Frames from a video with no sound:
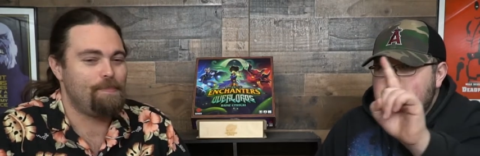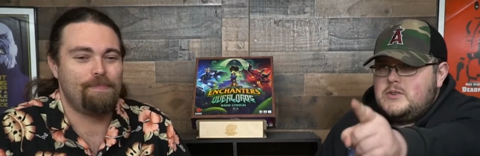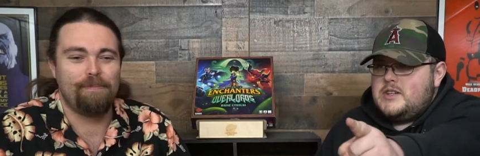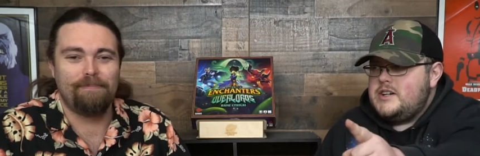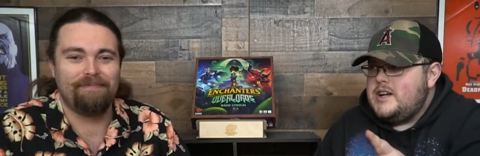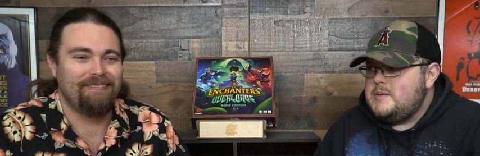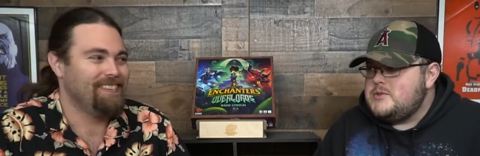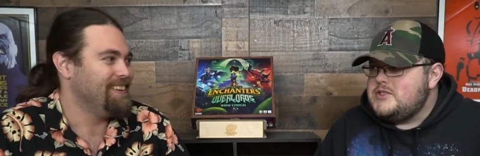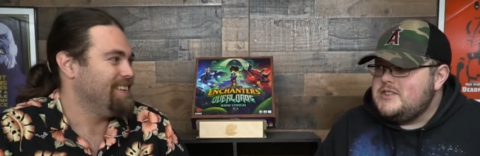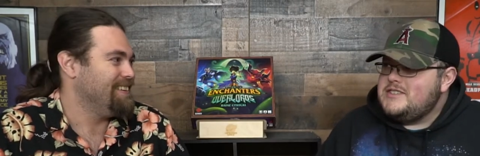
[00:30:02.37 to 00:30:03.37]
Speaker 1: You get an
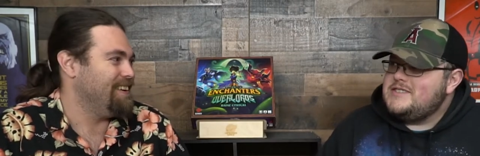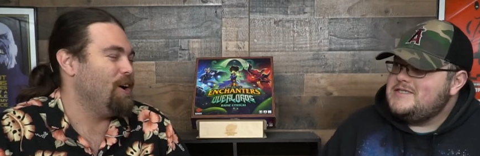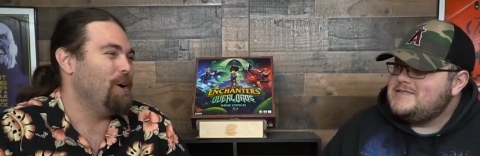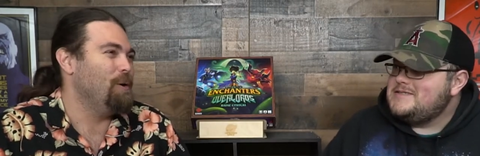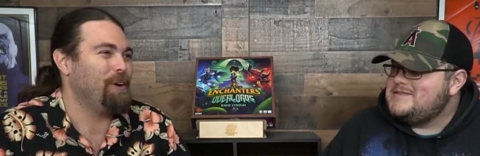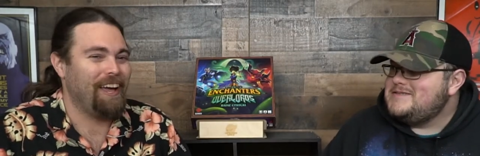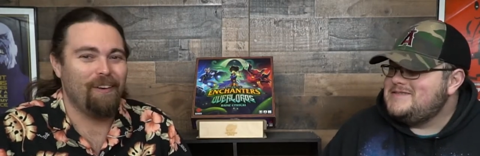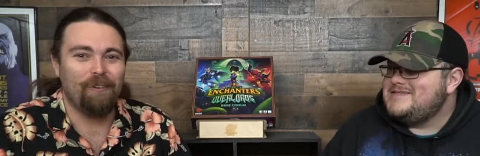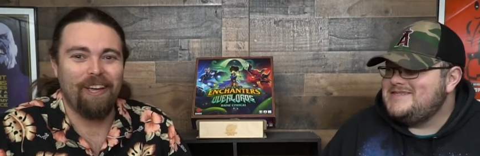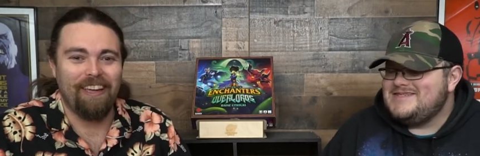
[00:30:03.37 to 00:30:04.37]
option. Oh,
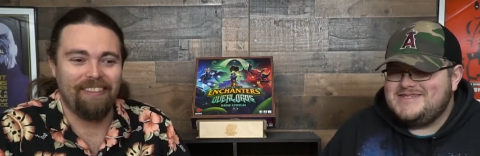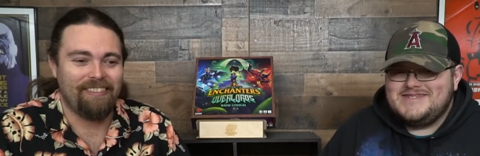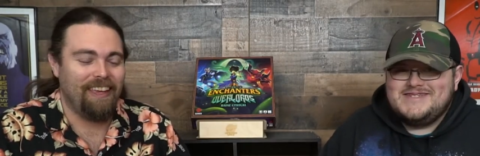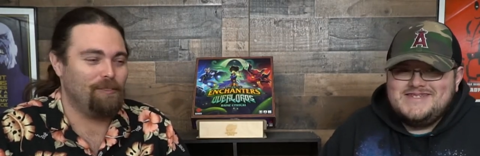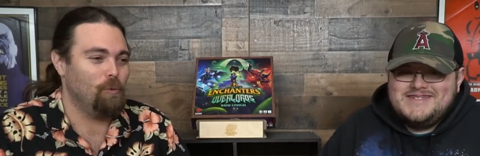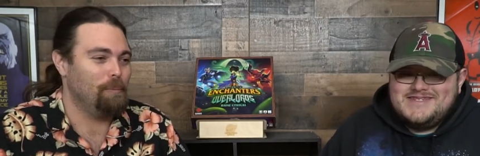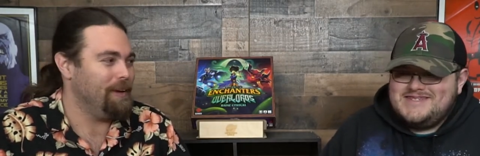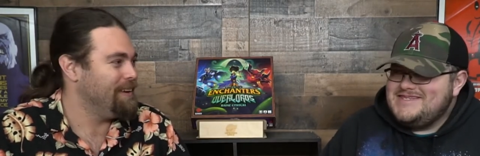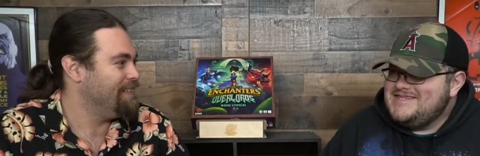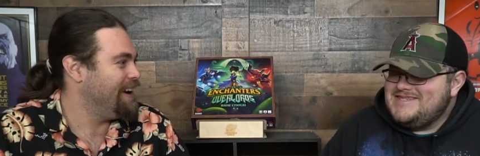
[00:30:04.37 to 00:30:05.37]
okay, okay. Thanks,
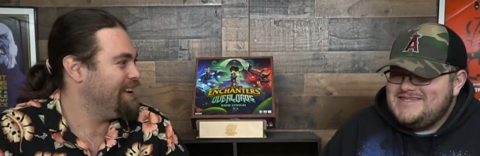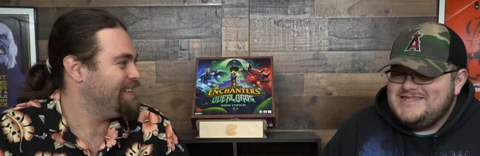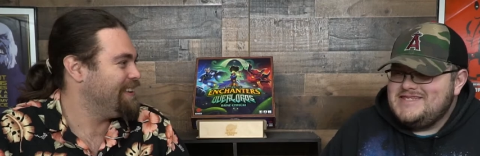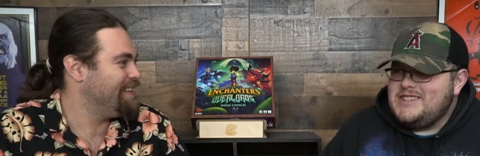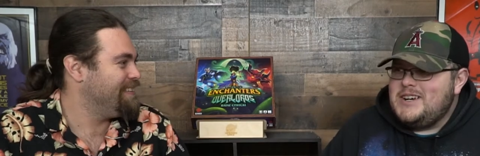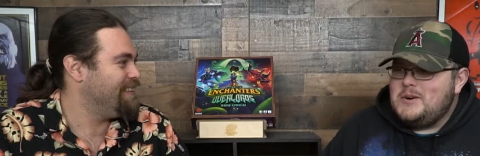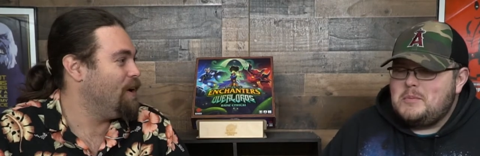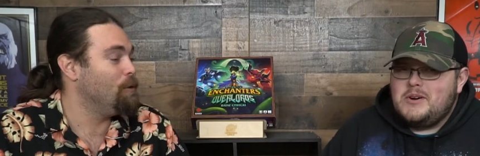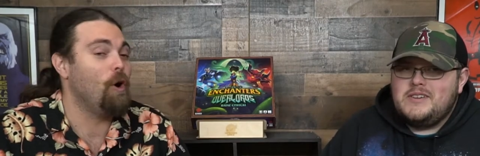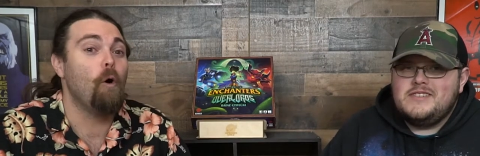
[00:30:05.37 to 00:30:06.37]
Whoopi. Right?
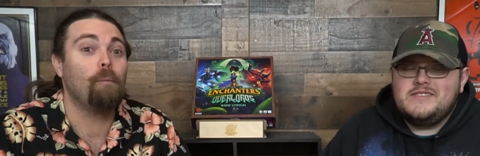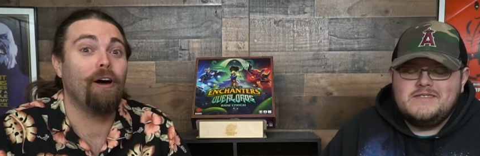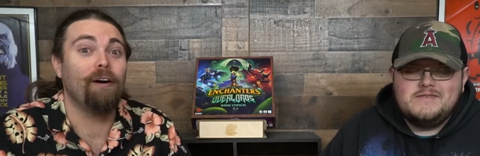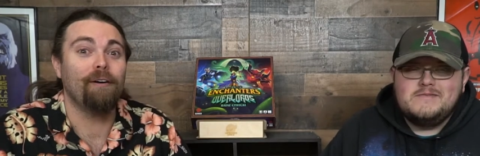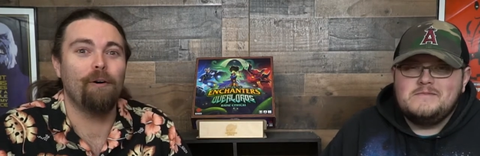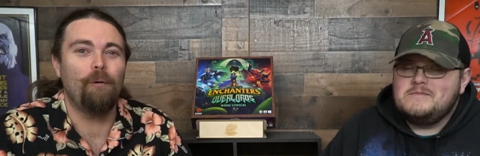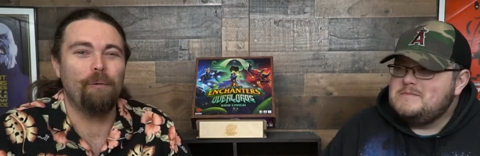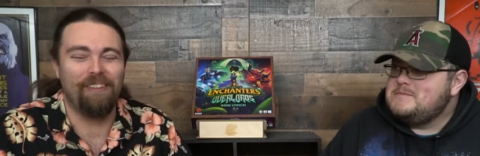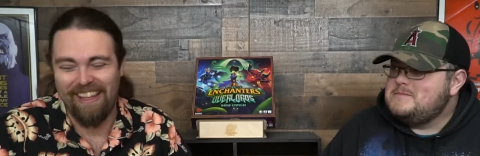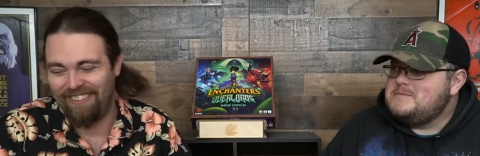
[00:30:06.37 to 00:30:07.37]
No, Oprah.
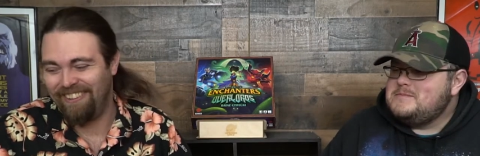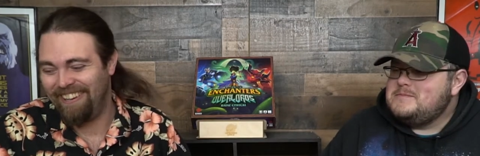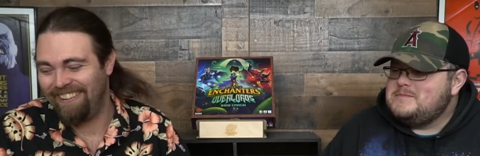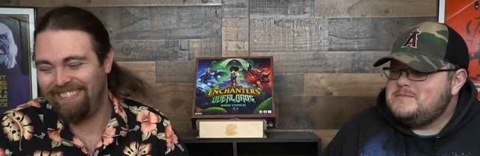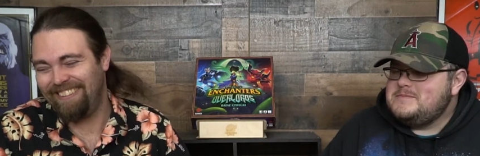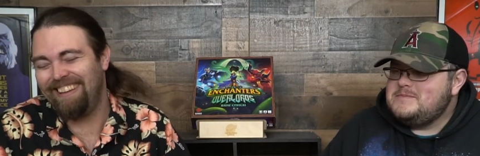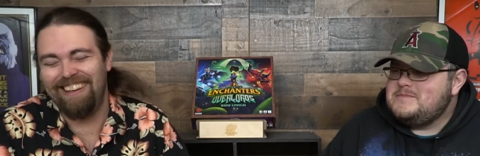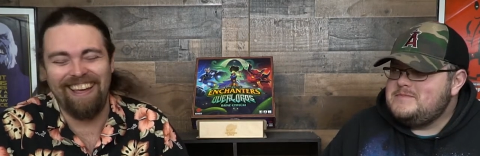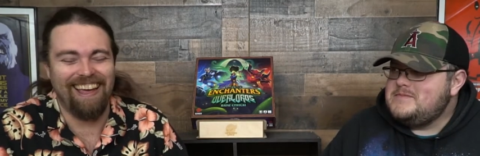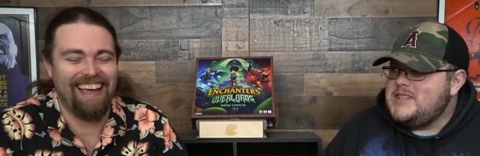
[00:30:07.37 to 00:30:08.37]
Oprah, that's what it is.
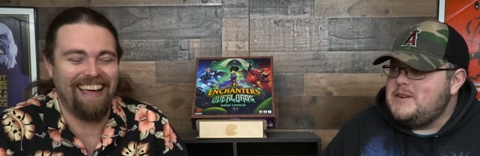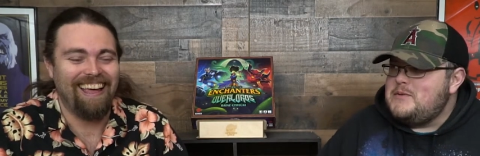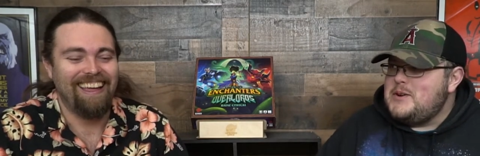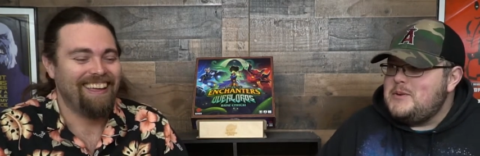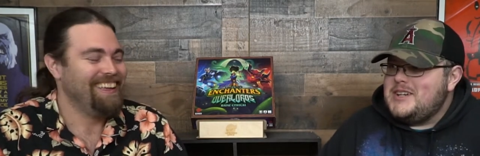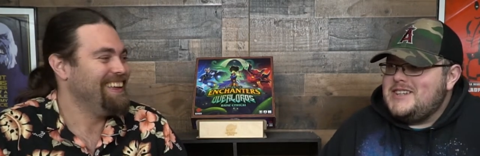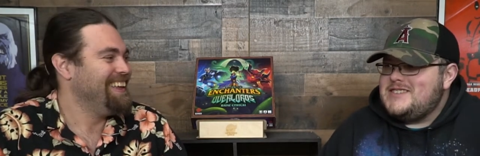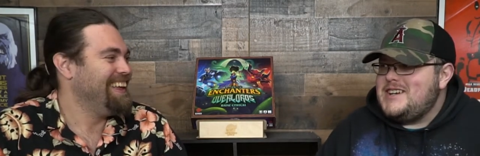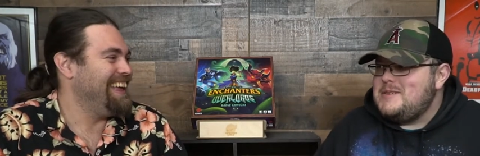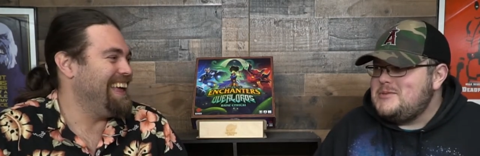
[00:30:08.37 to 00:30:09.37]
Speaker 2: Everyone
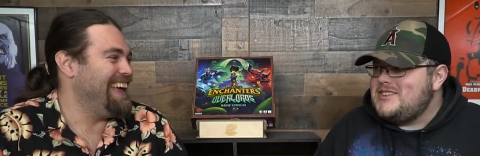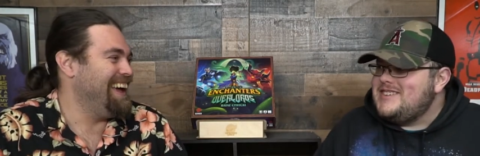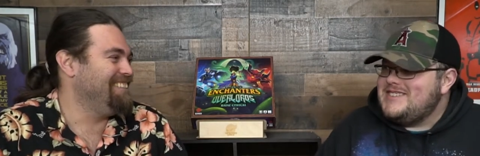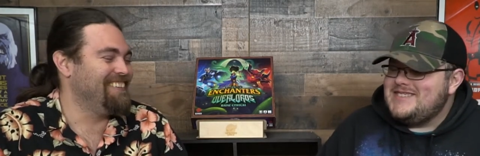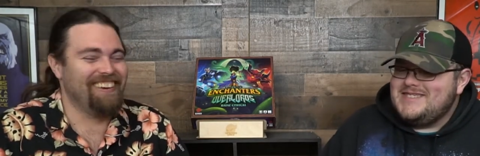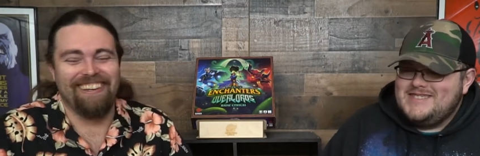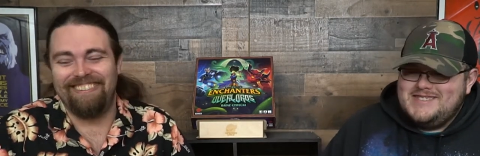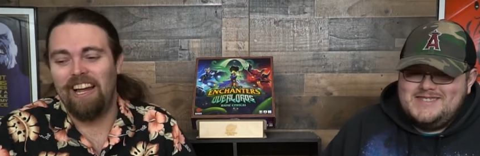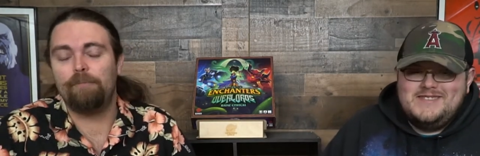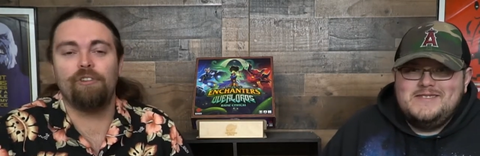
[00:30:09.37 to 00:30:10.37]
gets an option.
Speaker 1: Everyone
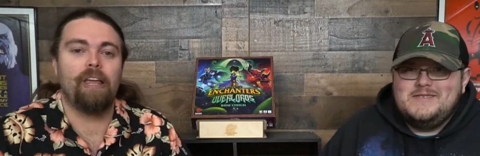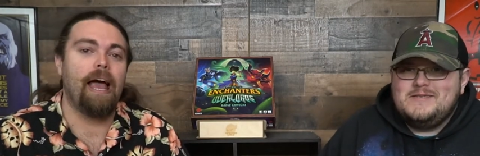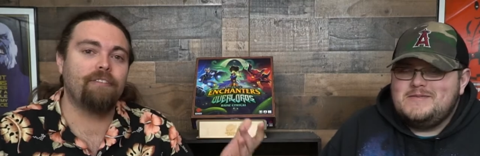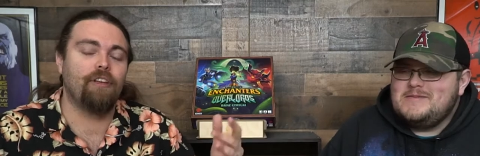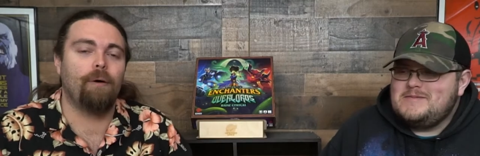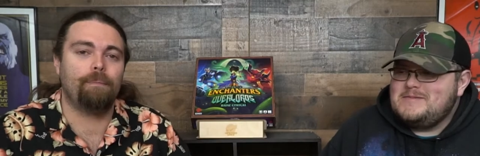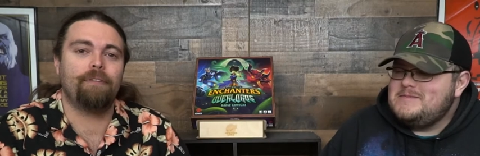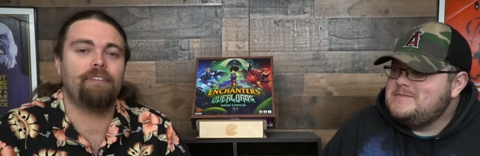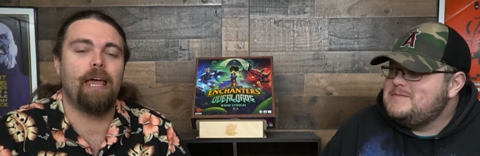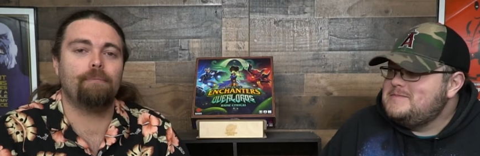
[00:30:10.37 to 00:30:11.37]
gets an option. Yeah, so
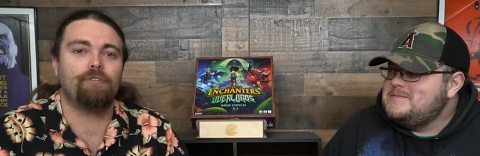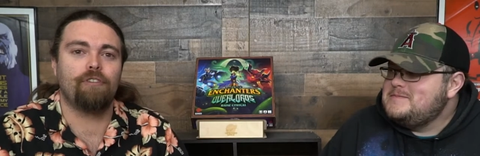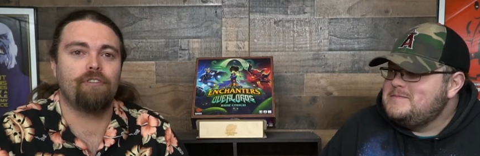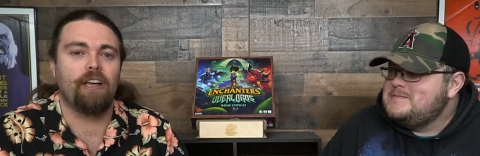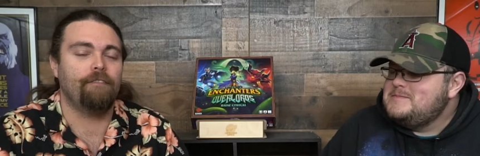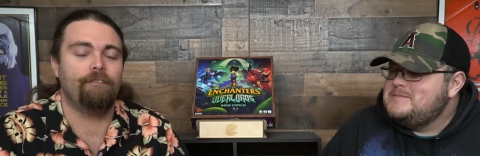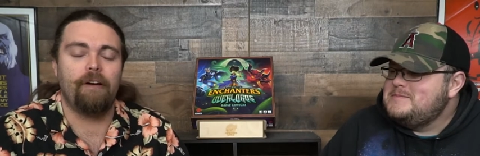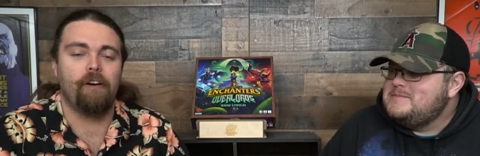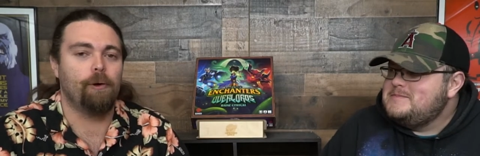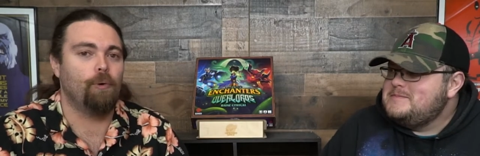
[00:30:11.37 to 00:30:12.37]
this game's just like a
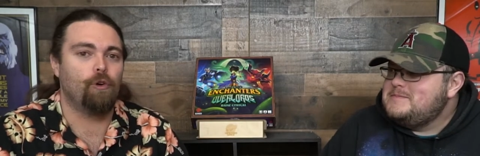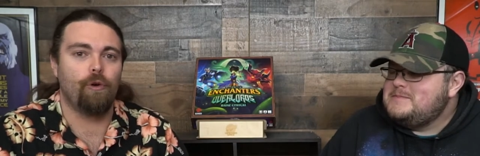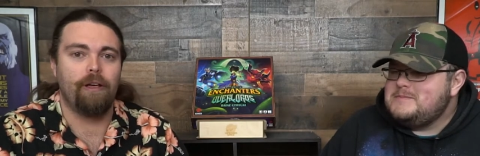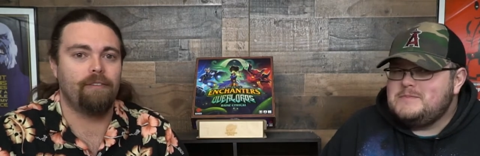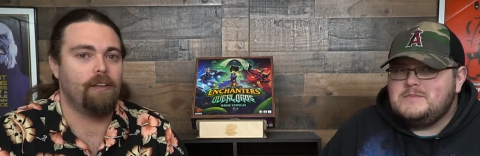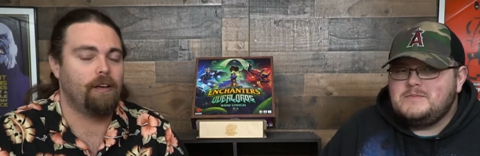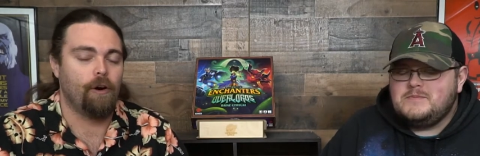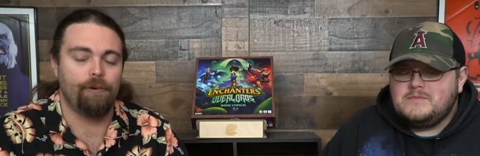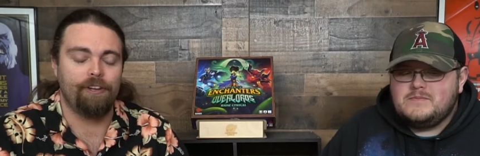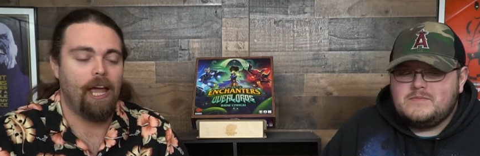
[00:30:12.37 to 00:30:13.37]
variable, crazy
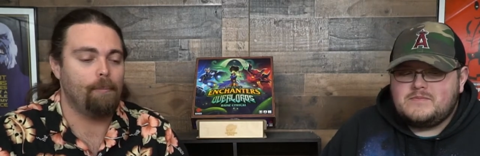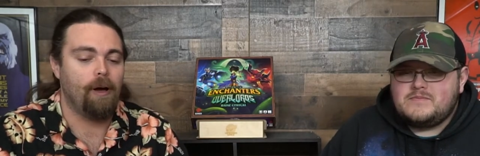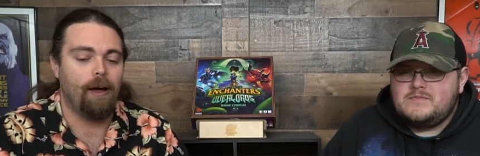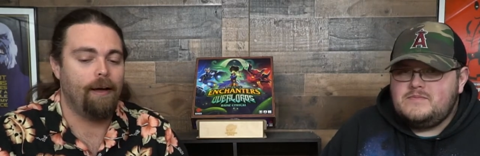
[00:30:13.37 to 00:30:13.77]
card game.